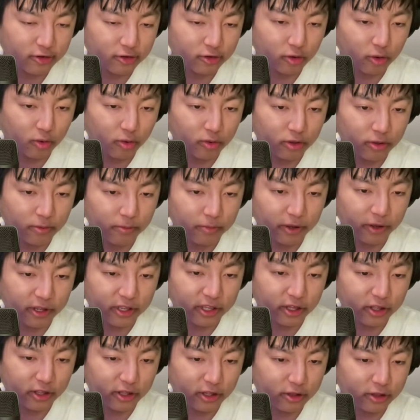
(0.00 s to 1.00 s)
stolen by
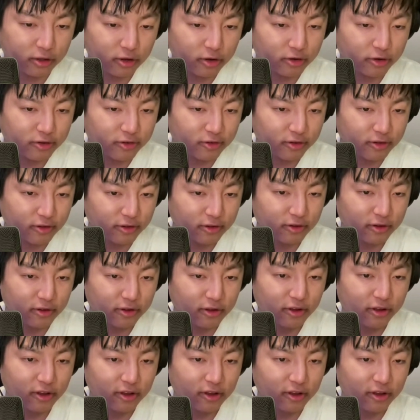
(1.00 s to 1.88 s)
kelly clarkson